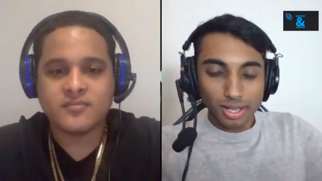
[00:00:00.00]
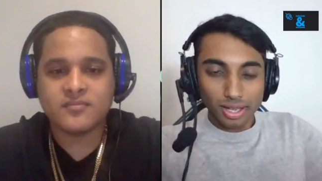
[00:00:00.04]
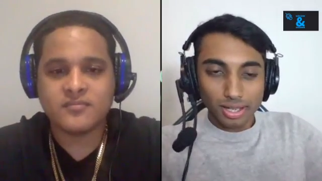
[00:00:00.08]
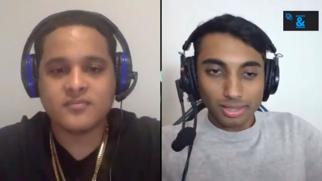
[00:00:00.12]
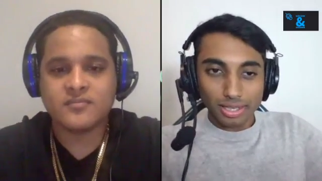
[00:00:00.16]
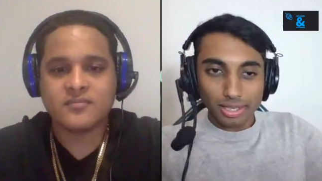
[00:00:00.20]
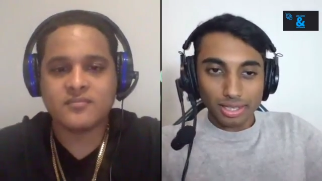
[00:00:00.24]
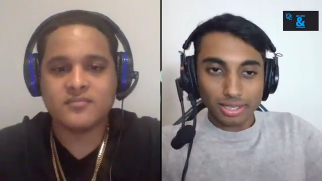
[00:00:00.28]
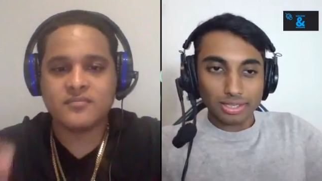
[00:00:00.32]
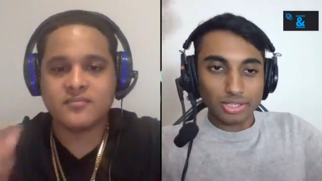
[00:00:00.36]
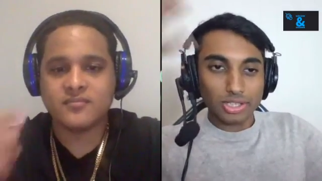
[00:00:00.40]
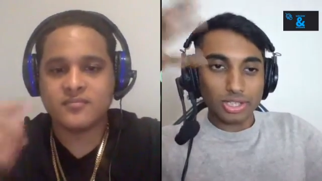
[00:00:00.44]

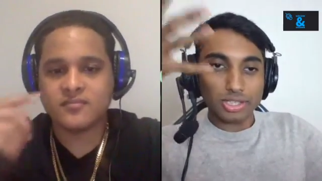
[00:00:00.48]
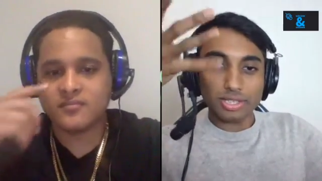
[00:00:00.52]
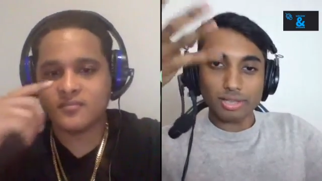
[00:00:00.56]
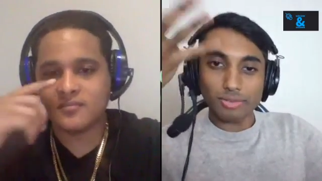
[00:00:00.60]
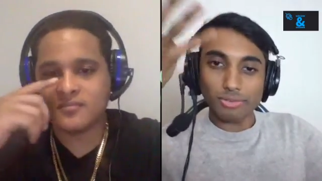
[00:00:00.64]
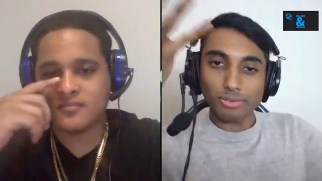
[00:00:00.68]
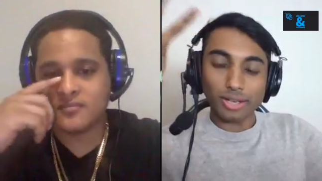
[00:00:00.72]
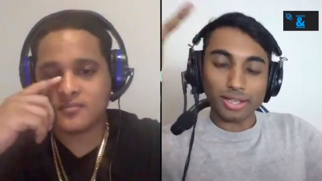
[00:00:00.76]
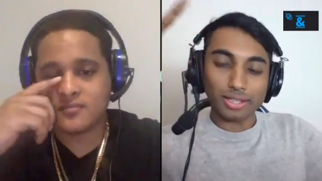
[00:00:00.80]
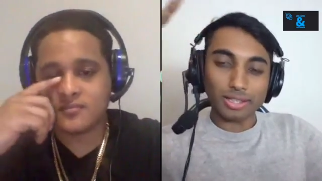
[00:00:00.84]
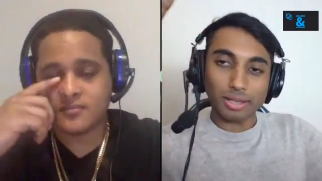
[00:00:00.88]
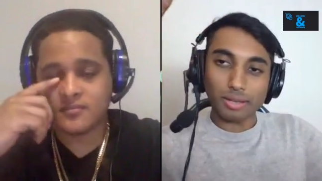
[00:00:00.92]
Speaker 1: Like just the
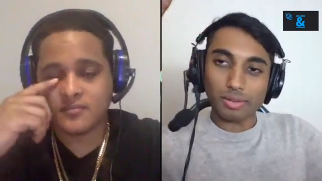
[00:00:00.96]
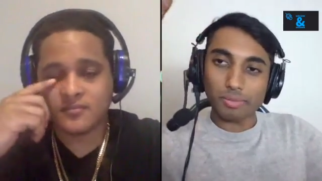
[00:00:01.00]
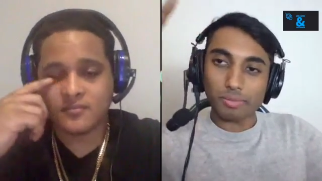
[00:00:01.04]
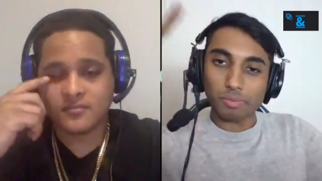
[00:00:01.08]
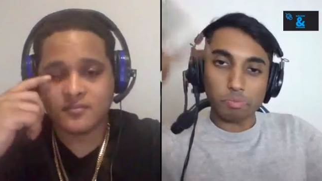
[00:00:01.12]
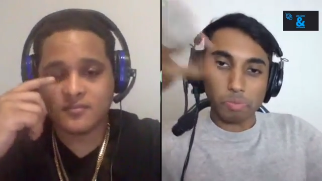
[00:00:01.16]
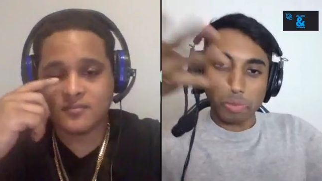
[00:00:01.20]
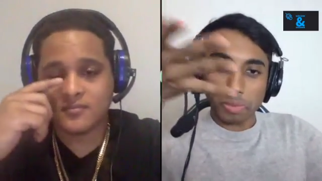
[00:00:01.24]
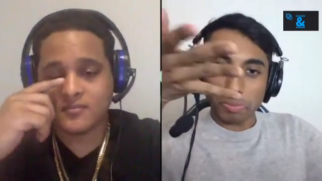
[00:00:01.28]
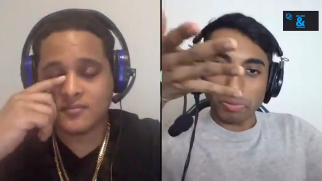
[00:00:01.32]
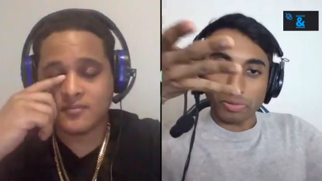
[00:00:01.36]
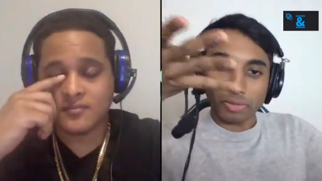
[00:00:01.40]
fact that
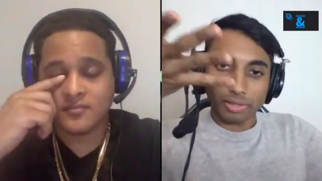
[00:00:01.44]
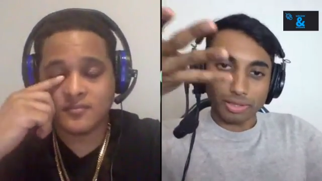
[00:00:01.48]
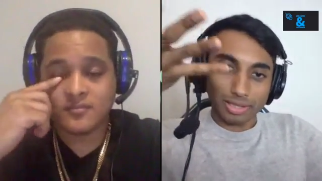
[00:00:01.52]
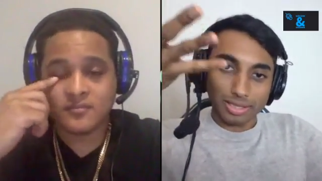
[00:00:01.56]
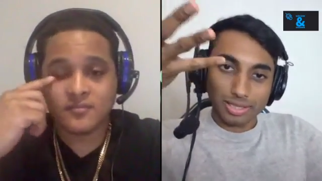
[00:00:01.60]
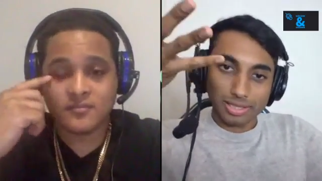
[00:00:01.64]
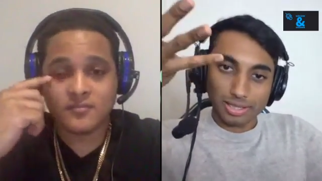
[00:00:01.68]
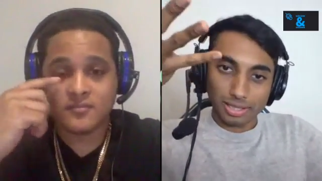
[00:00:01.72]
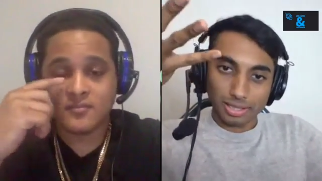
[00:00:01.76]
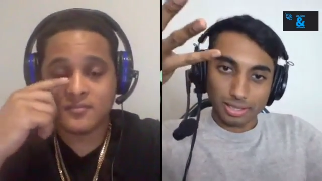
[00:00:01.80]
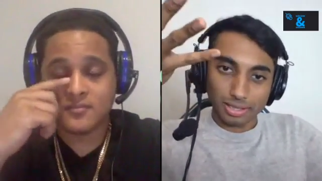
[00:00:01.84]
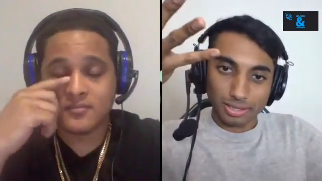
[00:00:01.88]
people are
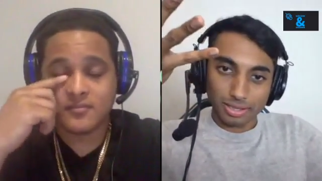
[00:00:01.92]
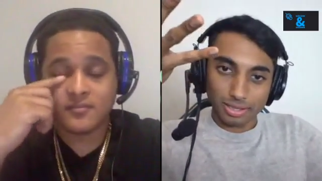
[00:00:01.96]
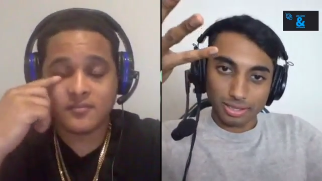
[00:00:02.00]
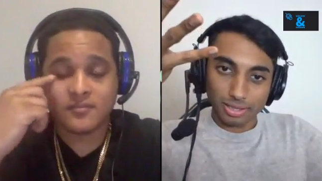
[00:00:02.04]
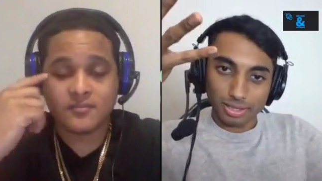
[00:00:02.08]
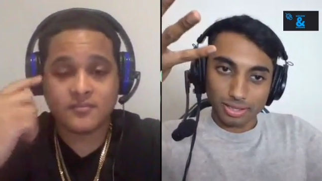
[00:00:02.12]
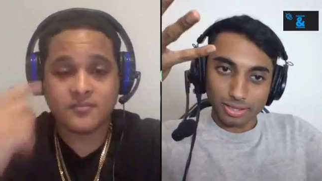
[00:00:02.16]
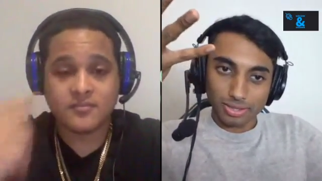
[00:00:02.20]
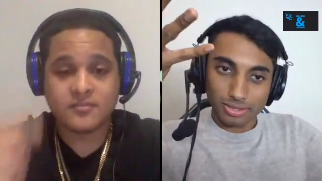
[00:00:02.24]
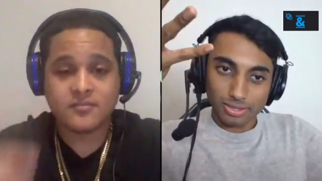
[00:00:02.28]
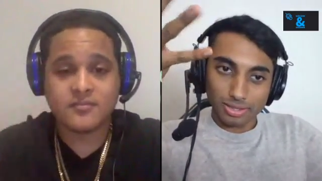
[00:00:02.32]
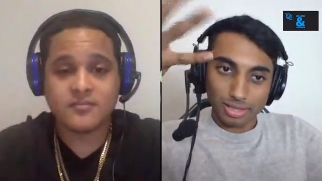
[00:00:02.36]
listening to
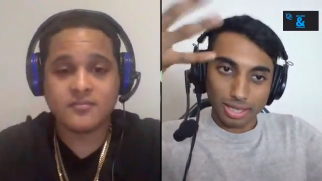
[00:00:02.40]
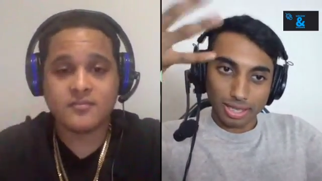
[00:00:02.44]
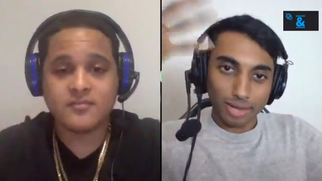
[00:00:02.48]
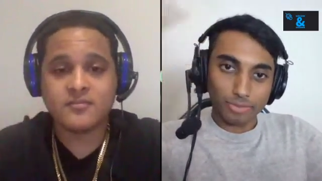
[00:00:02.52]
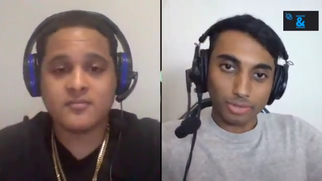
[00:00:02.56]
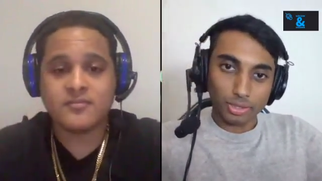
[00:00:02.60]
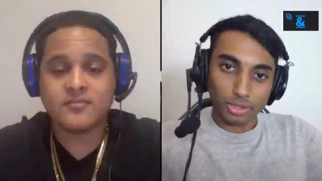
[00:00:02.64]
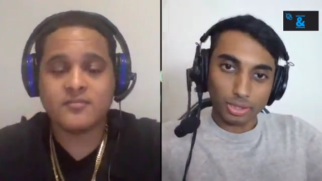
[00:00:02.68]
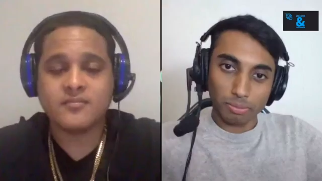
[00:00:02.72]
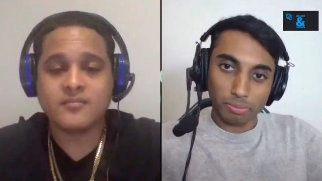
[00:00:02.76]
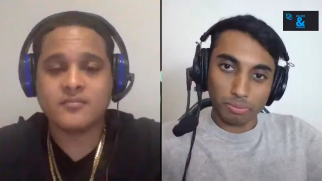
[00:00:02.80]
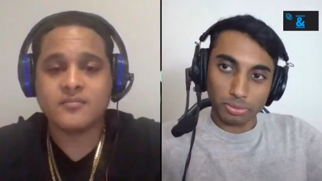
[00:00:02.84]
this, they
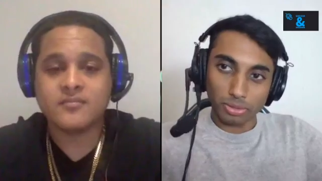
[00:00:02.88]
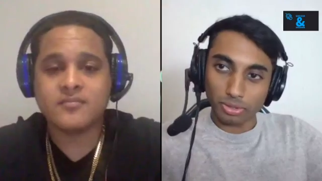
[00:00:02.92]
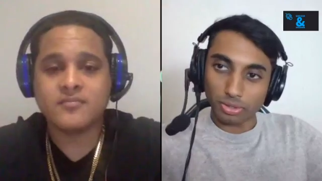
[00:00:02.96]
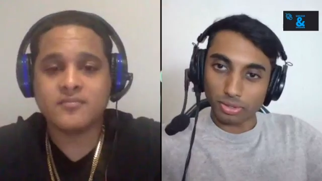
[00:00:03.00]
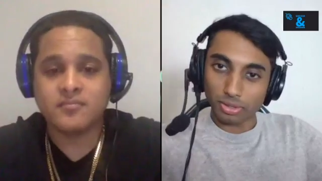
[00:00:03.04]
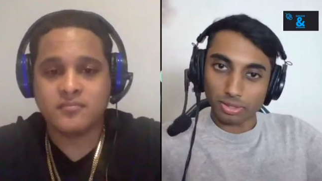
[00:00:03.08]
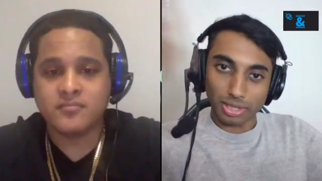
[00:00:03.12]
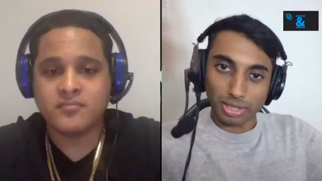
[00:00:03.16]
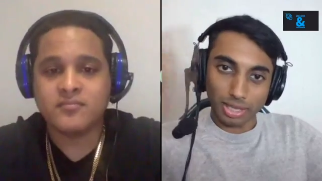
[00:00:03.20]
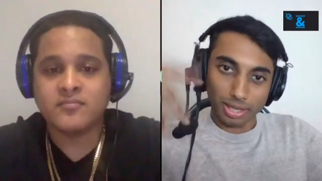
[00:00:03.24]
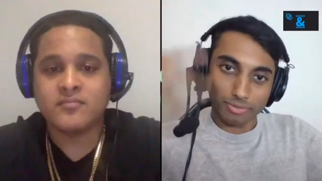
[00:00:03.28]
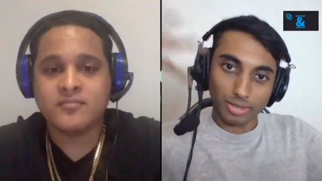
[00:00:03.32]
have a
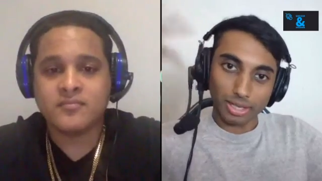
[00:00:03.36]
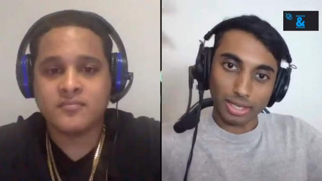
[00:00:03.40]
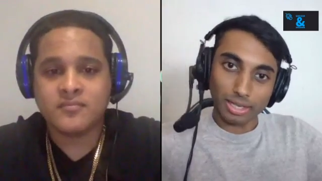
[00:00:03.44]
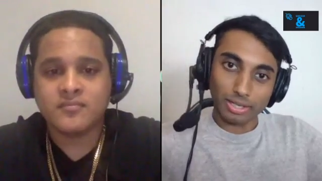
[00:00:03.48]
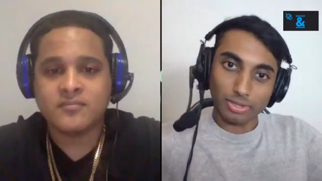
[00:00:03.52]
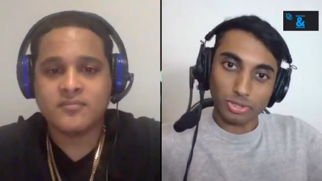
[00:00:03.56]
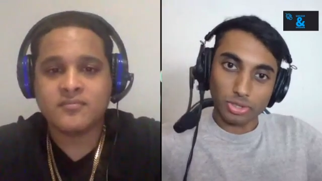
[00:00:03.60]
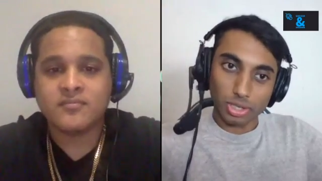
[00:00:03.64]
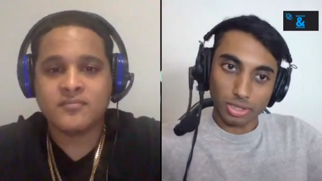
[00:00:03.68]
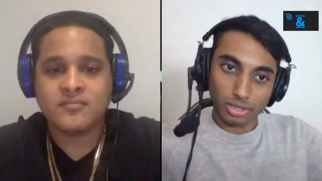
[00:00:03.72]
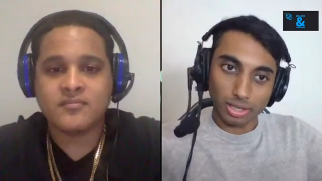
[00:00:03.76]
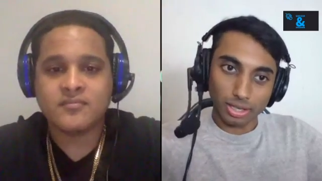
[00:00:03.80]
computer, they have
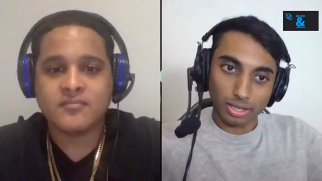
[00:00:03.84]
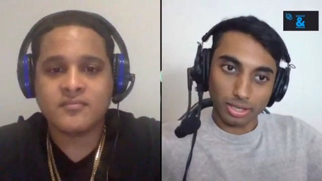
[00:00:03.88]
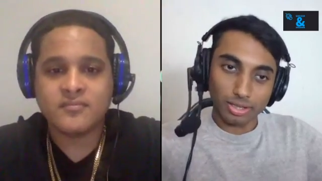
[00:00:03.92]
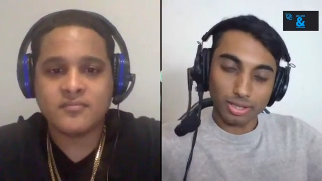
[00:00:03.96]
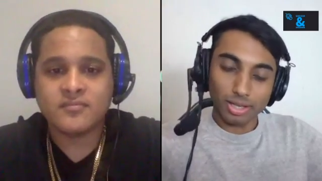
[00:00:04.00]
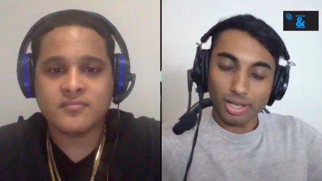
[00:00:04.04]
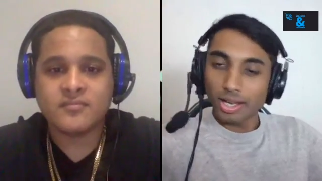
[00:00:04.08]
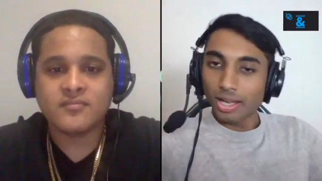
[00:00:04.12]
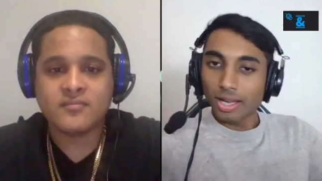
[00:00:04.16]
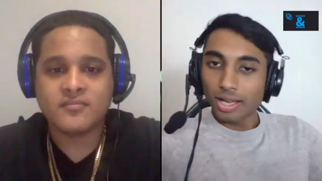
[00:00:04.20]
internet.